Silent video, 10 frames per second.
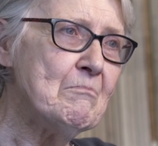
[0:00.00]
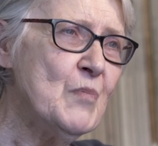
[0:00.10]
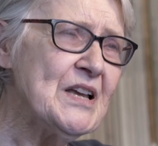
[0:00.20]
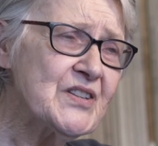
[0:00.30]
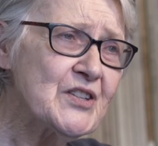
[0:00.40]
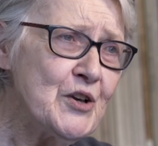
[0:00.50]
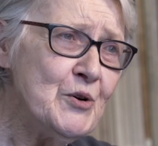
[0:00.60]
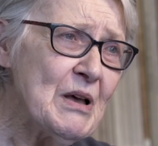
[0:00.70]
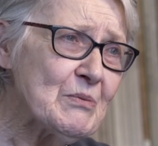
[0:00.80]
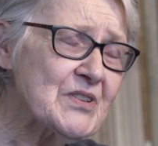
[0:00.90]
We
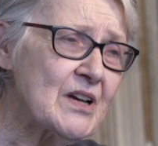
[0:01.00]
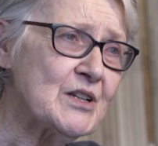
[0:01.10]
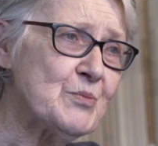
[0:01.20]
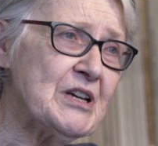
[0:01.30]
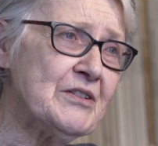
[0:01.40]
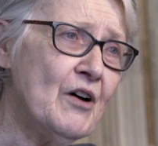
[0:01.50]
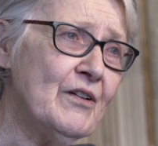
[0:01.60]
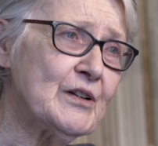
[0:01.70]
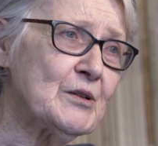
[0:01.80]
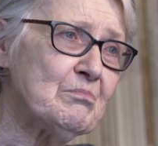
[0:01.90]
assume it was going to be a
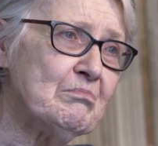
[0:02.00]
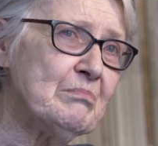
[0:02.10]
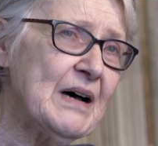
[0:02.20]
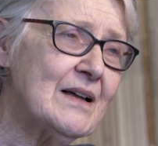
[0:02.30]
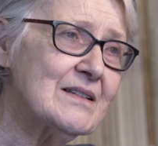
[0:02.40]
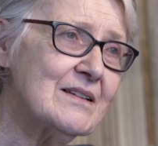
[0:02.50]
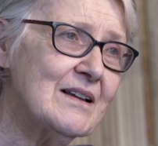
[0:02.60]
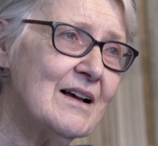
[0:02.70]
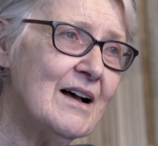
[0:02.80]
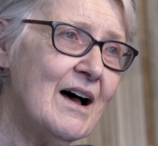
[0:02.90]
novel, but
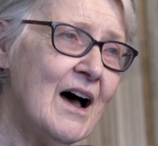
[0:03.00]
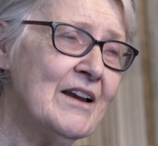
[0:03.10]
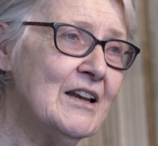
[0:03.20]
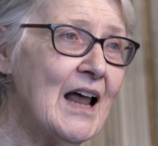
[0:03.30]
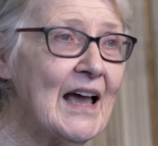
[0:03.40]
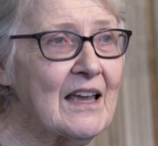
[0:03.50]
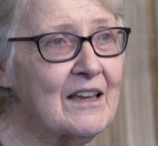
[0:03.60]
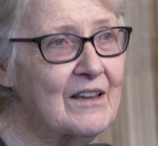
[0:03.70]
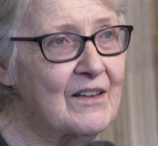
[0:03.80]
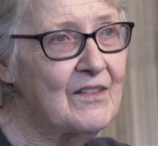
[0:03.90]

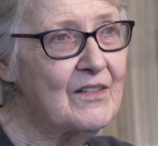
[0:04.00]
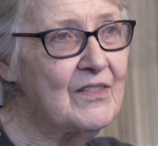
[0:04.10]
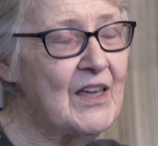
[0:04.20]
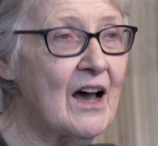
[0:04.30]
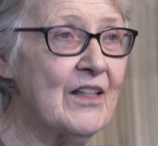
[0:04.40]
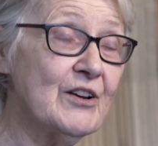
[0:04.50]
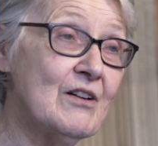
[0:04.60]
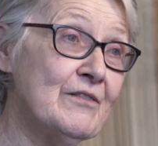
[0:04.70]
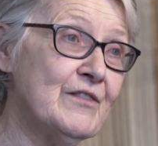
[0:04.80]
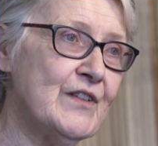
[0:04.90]
unlike the other
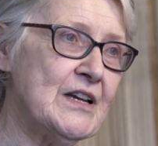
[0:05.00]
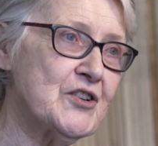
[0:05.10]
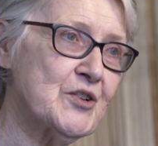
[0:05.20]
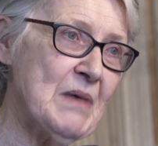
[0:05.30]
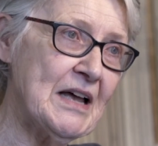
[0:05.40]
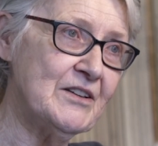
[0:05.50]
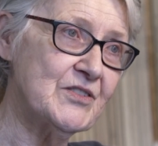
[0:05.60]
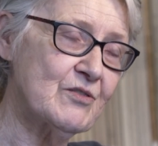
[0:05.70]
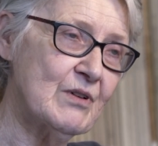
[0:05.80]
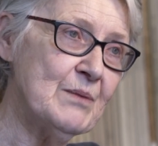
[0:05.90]
unfinished
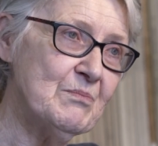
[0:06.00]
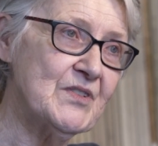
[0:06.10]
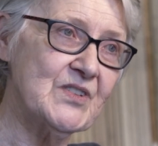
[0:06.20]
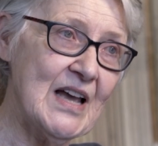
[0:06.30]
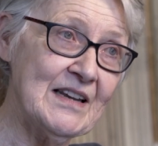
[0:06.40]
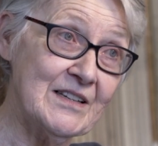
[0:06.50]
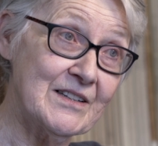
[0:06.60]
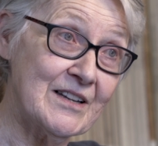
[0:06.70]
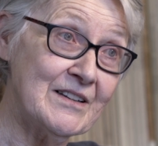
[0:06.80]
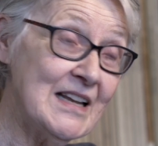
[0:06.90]
manuscript,
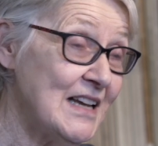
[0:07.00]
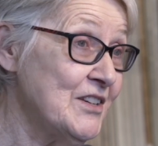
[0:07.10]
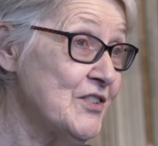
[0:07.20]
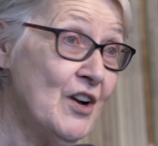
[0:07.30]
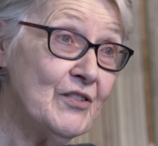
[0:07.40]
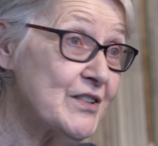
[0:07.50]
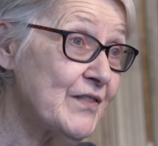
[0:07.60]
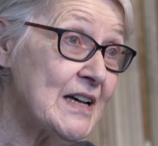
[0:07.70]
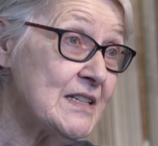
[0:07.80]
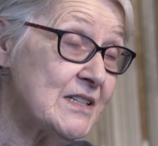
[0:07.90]
Sanditon, it is not
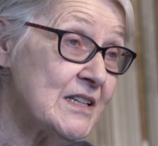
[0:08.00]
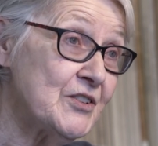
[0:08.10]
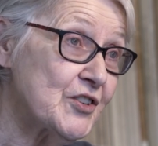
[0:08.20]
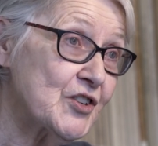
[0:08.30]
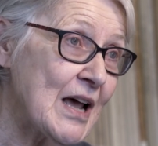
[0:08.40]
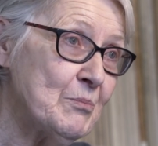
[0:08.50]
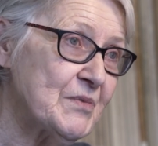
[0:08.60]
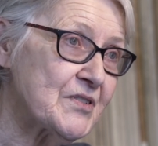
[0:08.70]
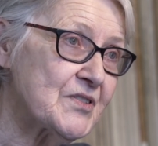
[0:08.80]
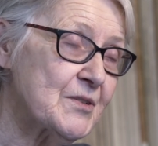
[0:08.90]
divided into
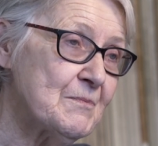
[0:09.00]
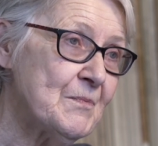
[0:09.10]
chapters.